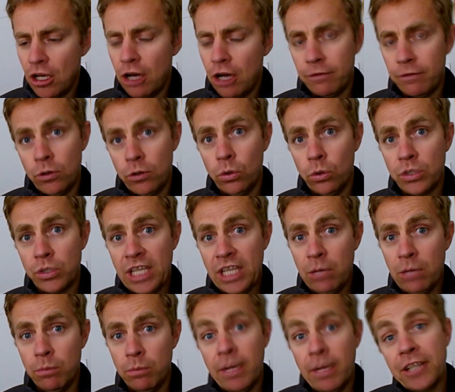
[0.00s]
Of course,
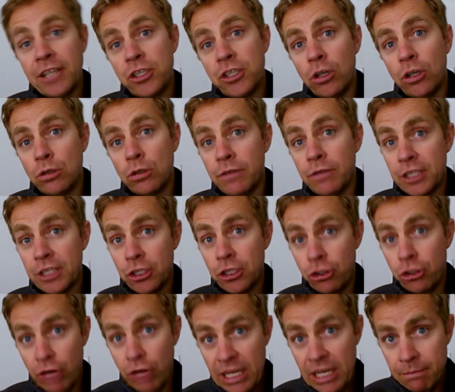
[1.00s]
it might start off as a
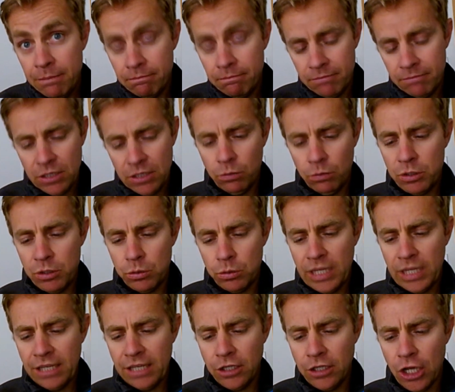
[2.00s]
stream, which
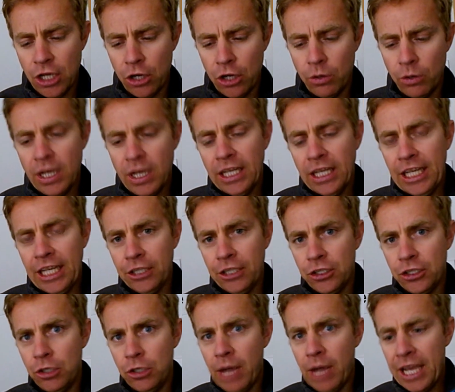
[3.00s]
will then go
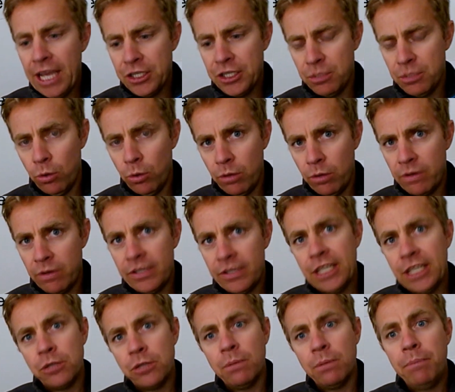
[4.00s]
into a smaller river,
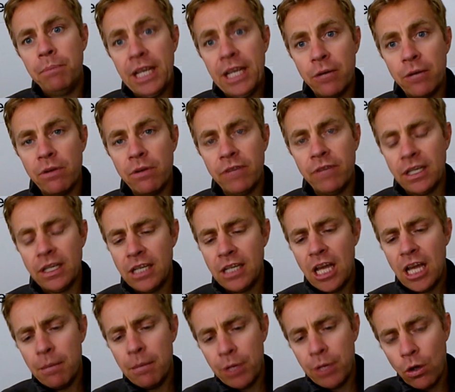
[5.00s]
into a bigger river,
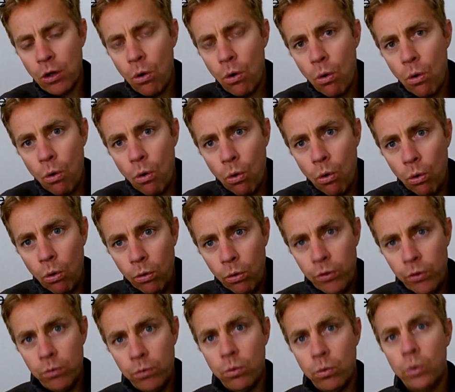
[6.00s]
but
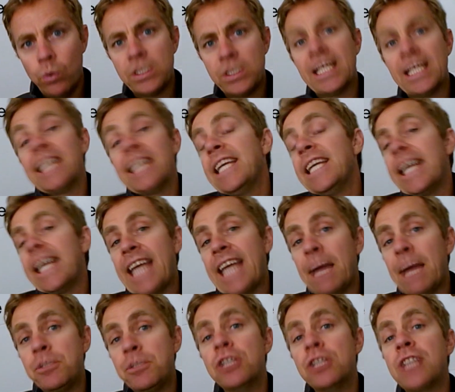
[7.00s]
all the water that can get
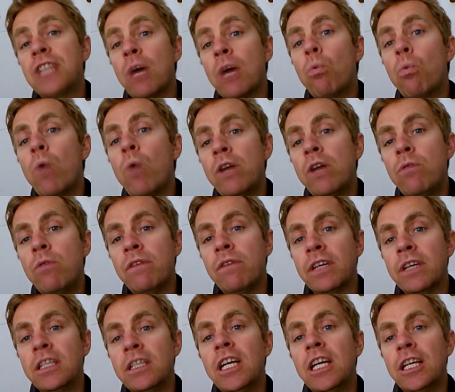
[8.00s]
captured into that one
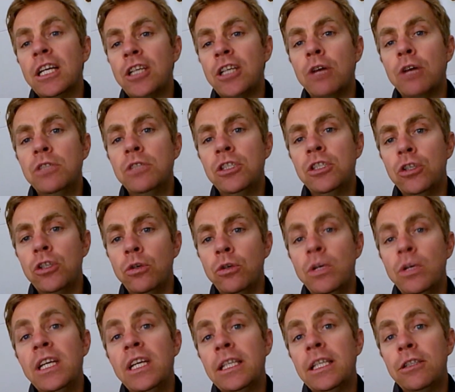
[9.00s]
river goes
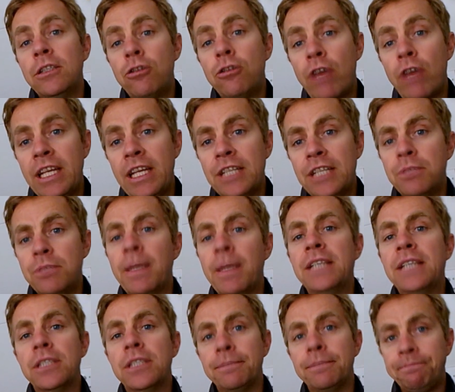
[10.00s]
into the drainage
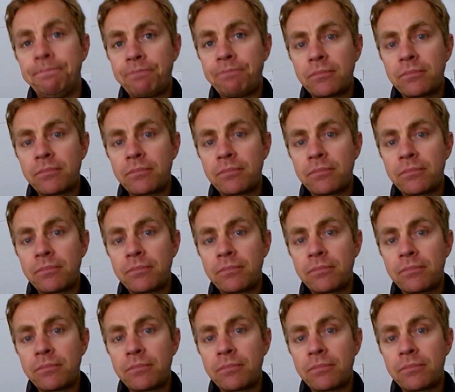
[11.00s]
basin.